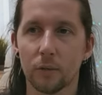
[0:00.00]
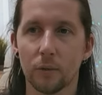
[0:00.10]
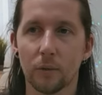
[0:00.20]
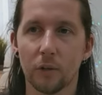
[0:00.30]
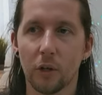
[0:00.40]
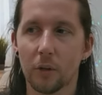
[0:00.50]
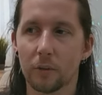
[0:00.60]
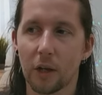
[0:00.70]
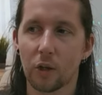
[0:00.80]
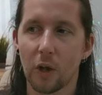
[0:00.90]
Or,
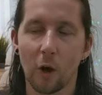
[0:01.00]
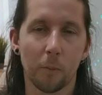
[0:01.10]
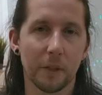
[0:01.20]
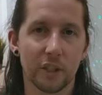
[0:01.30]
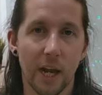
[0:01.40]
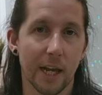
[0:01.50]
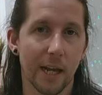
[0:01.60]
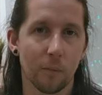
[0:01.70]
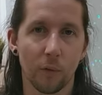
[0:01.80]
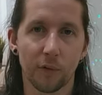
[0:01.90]
can you help me check
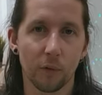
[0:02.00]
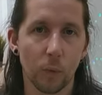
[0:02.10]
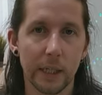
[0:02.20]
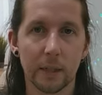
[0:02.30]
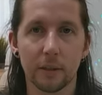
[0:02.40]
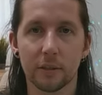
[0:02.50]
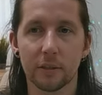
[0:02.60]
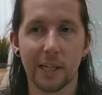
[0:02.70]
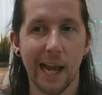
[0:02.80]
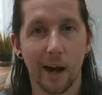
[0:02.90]
in once a week to
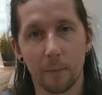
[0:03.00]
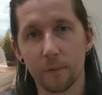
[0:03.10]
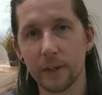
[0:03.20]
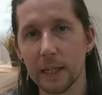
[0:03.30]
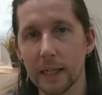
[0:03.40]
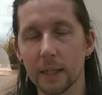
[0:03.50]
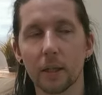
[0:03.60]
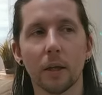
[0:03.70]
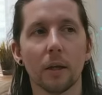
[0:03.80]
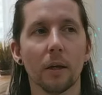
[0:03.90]
see how I'm
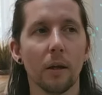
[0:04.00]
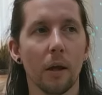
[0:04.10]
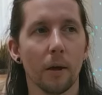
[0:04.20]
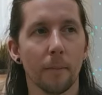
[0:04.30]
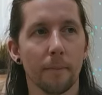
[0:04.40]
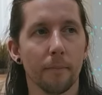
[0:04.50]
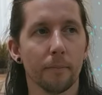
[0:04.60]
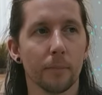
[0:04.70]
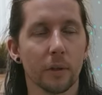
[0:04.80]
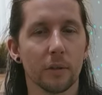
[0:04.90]
feeling?"
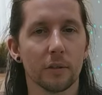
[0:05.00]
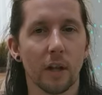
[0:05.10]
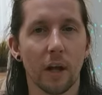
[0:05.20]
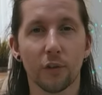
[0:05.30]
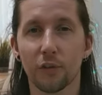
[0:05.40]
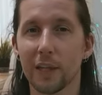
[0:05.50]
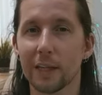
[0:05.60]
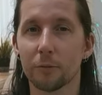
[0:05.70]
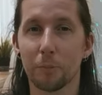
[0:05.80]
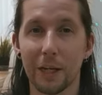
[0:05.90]
Because the last
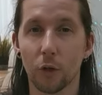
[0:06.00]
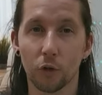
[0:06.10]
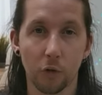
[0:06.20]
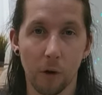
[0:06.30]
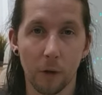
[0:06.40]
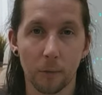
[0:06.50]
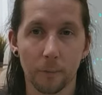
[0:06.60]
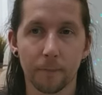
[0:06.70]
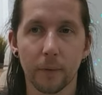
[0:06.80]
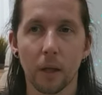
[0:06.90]
thing is being on your
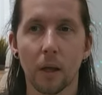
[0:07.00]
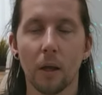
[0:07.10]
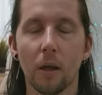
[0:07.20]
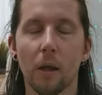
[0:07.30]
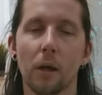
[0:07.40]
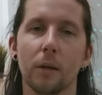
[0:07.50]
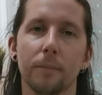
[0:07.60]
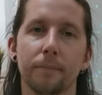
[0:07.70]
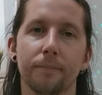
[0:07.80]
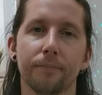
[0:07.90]
own.
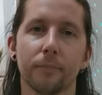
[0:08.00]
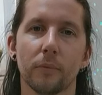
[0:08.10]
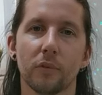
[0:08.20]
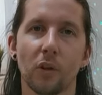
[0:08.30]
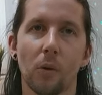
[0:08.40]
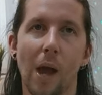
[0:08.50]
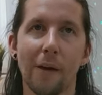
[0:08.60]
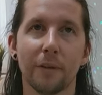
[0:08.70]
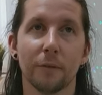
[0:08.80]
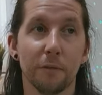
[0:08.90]
So
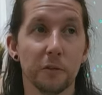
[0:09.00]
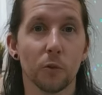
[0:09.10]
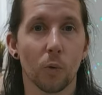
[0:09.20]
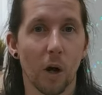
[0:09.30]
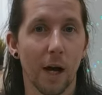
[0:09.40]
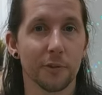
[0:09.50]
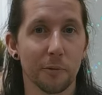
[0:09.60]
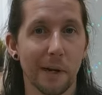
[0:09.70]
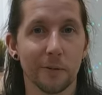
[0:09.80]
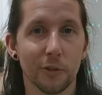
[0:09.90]
having physical guides
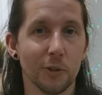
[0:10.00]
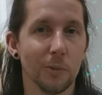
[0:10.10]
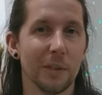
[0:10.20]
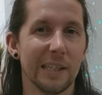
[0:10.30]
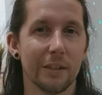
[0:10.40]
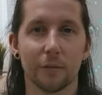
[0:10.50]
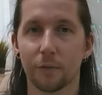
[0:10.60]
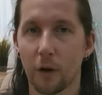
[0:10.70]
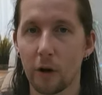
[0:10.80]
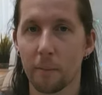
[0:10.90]
around you is
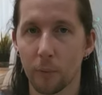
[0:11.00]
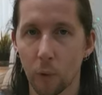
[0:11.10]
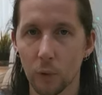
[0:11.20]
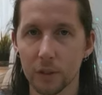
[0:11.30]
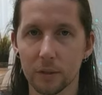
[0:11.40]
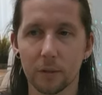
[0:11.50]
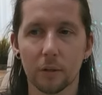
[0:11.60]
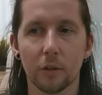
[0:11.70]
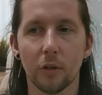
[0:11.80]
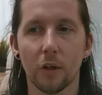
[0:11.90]
very important.
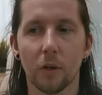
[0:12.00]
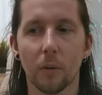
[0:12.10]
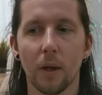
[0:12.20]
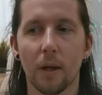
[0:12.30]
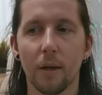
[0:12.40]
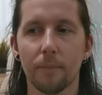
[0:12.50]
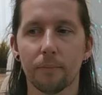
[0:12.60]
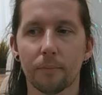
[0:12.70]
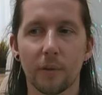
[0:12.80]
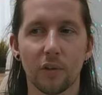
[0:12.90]
You know,
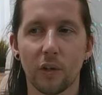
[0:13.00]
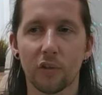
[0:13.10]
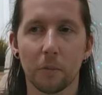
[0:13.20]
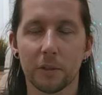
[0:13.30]
there's only so